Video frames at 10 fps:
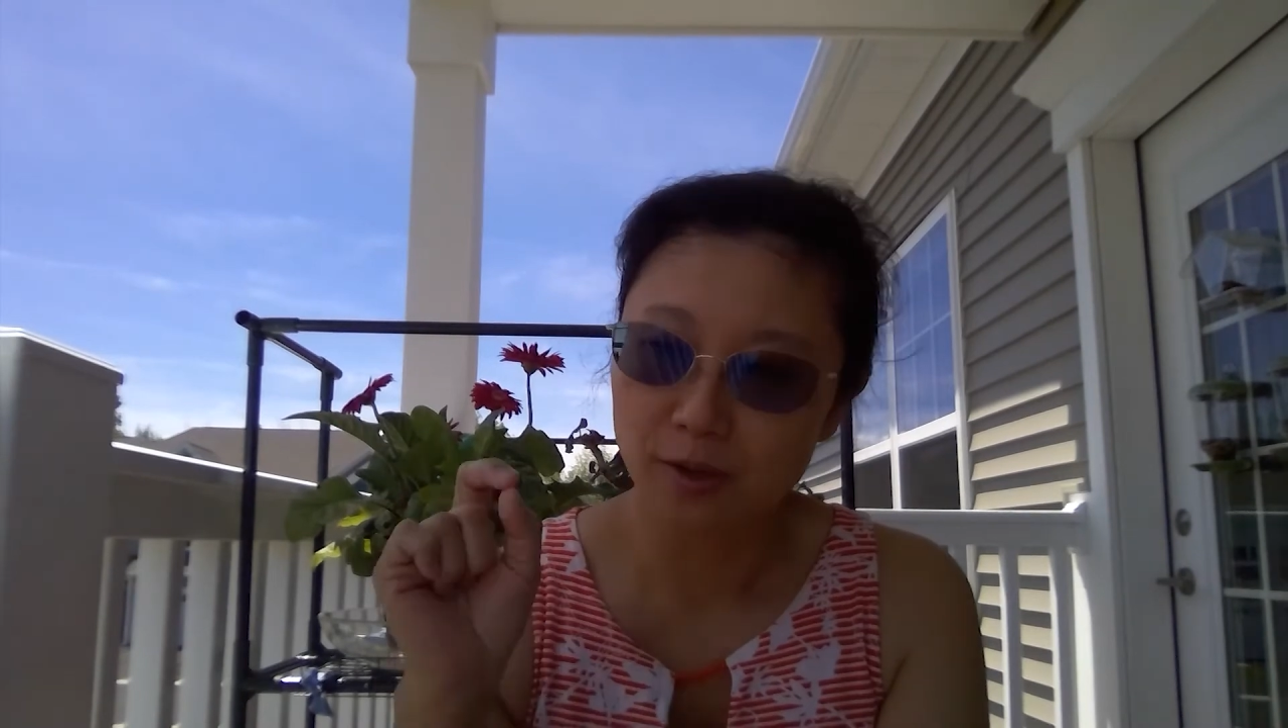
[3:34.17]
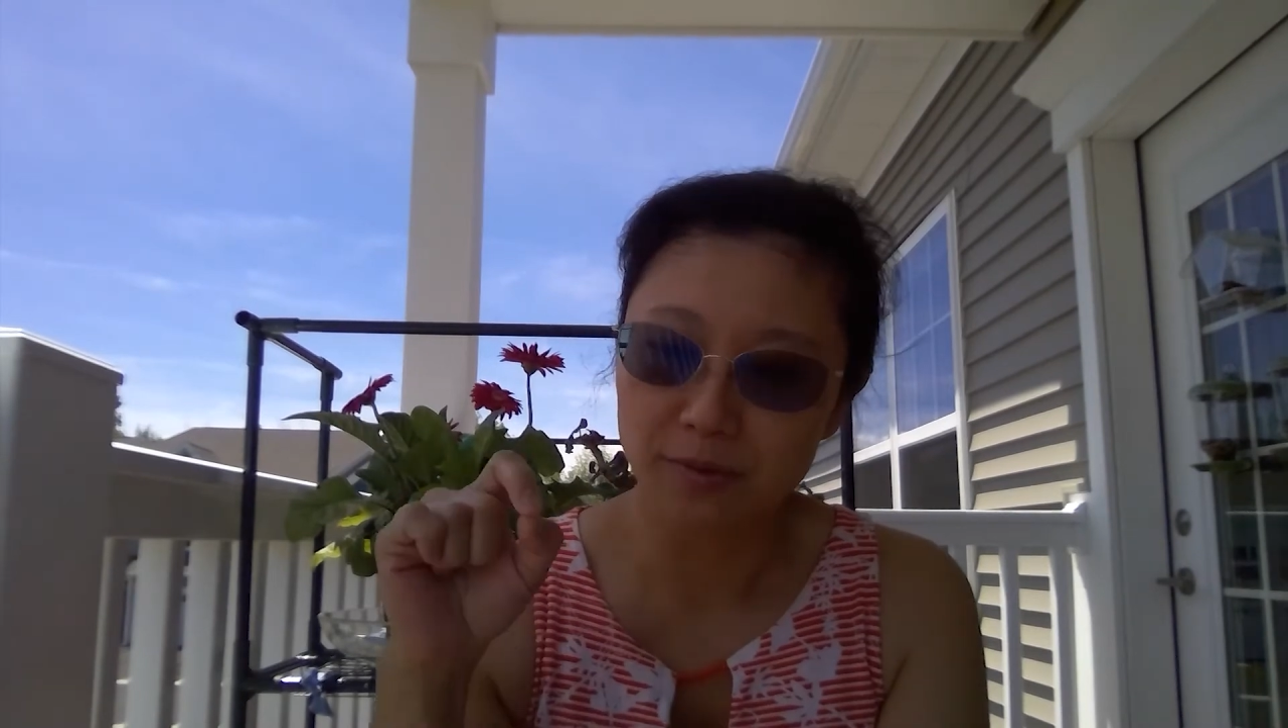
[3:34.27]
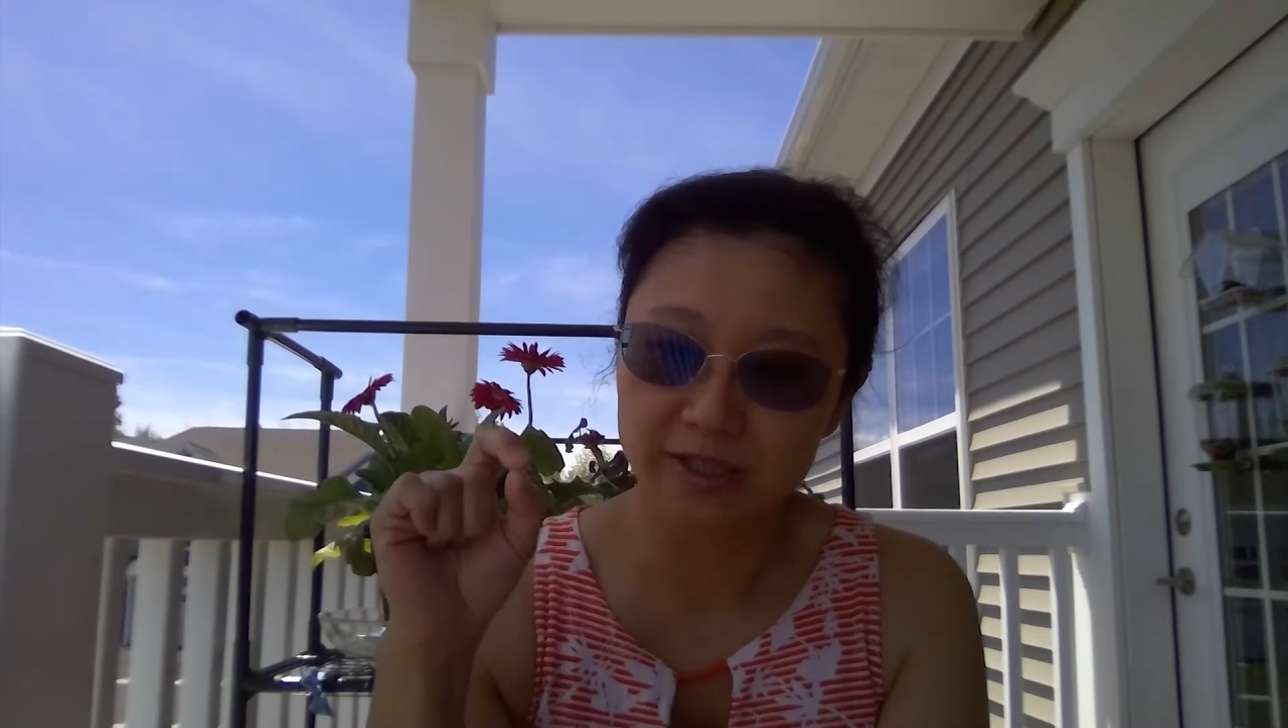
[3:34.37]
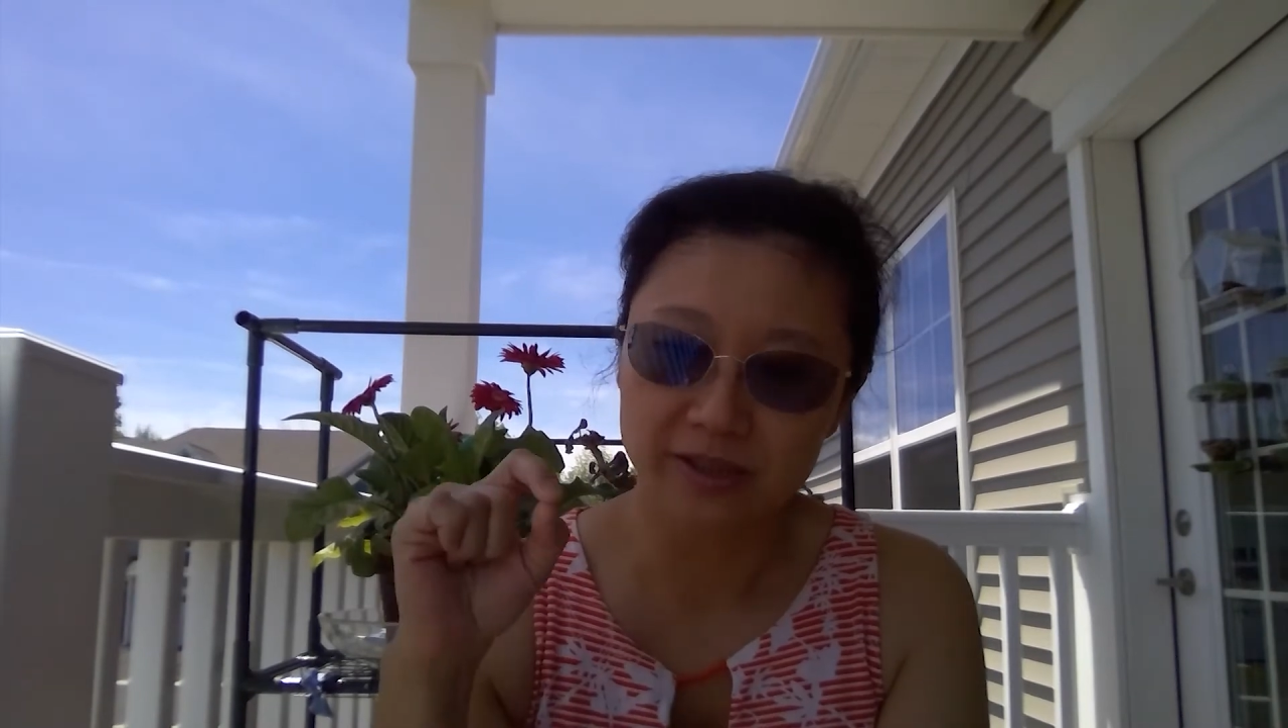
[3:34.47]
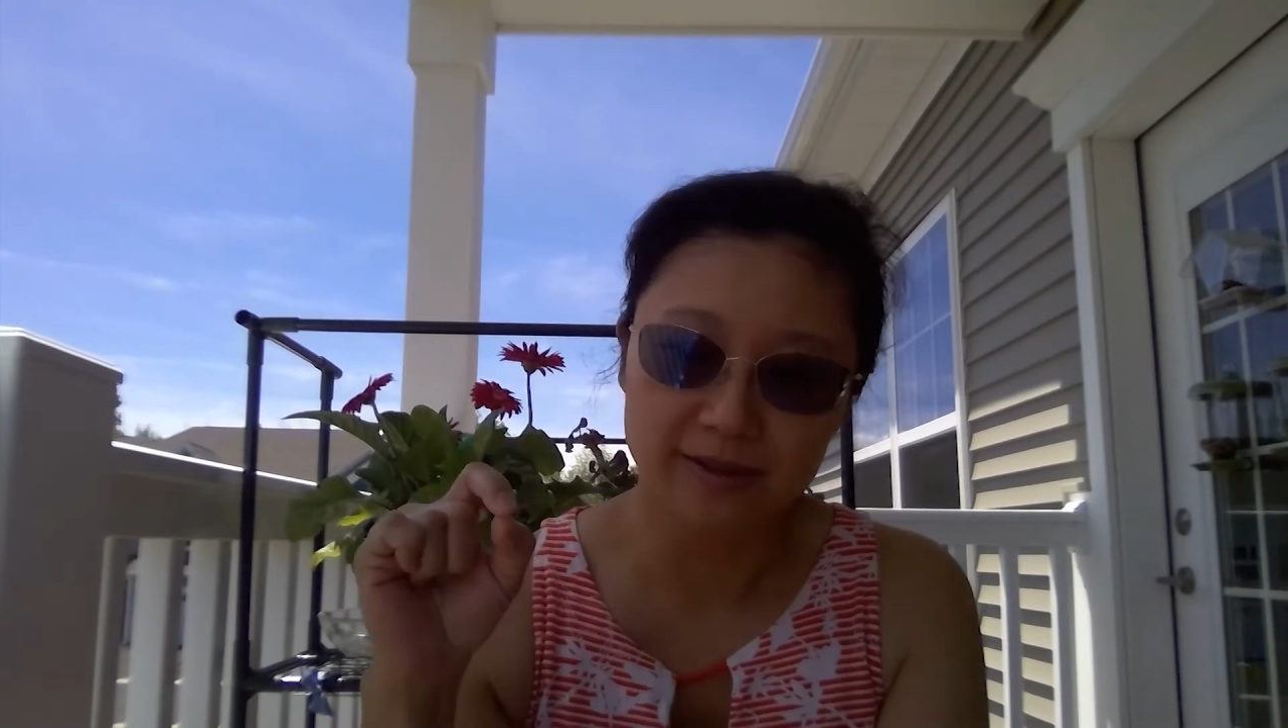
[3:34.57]

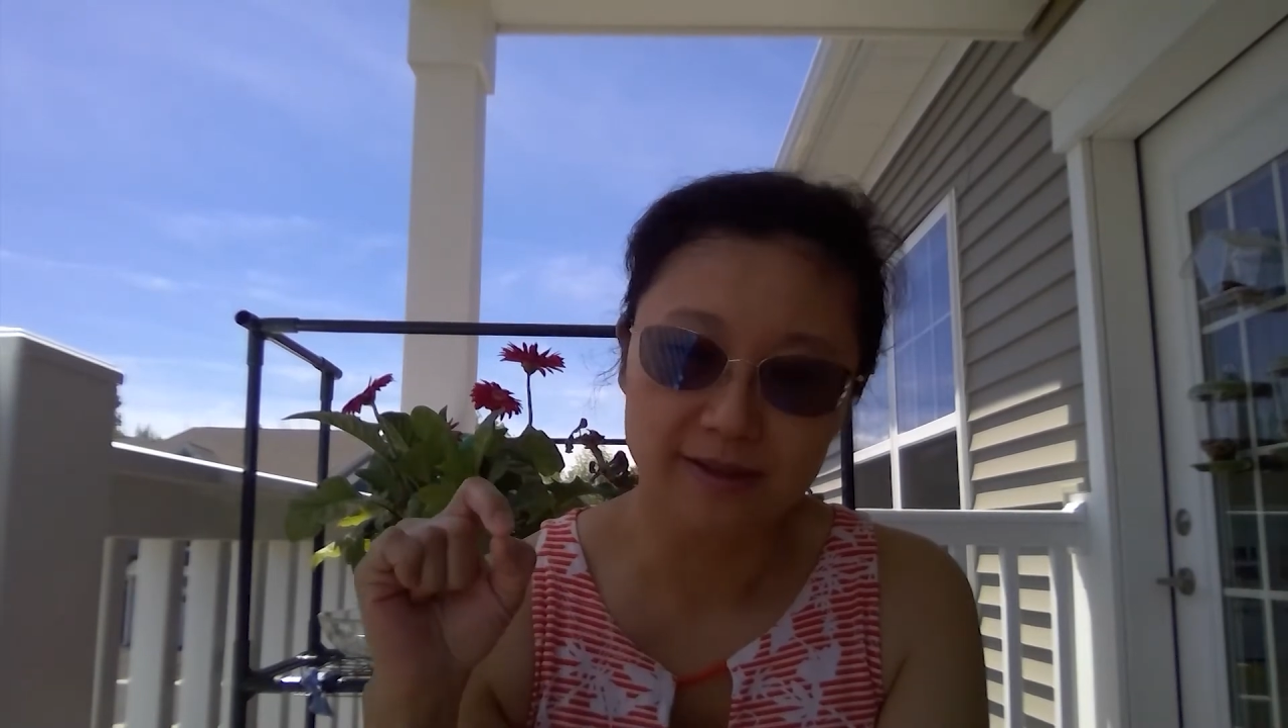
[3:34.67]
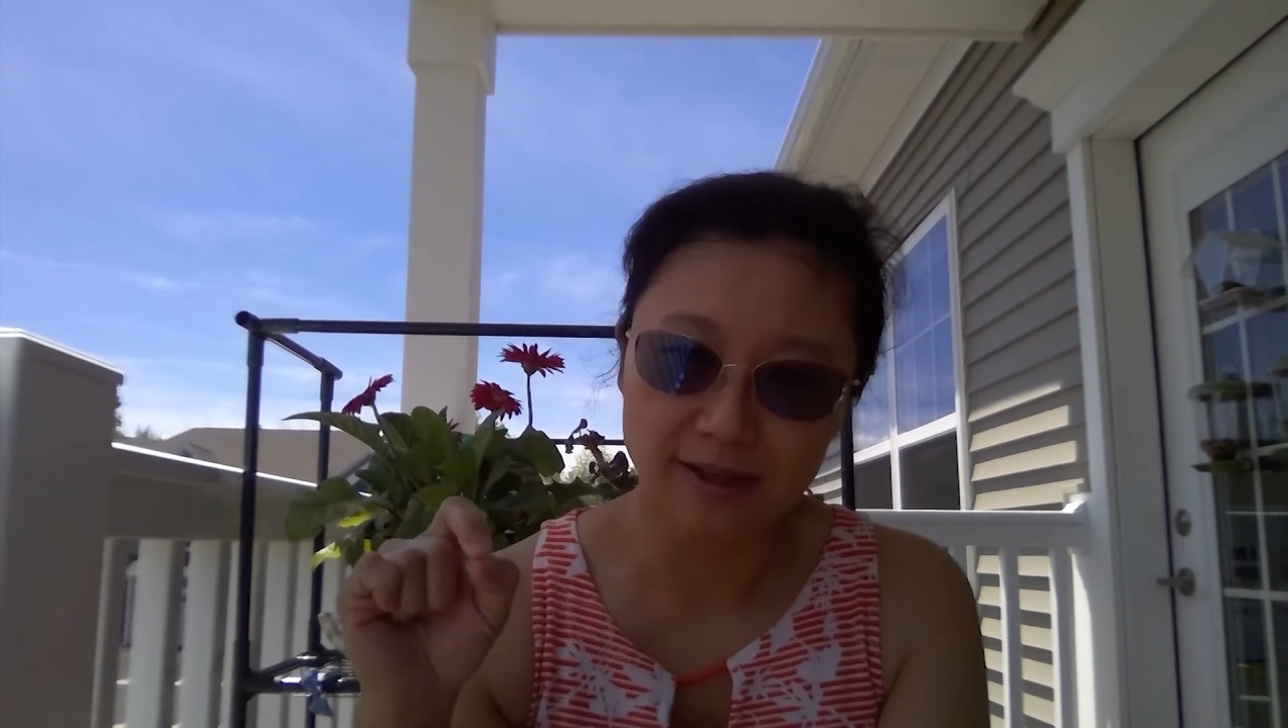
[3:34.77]
We just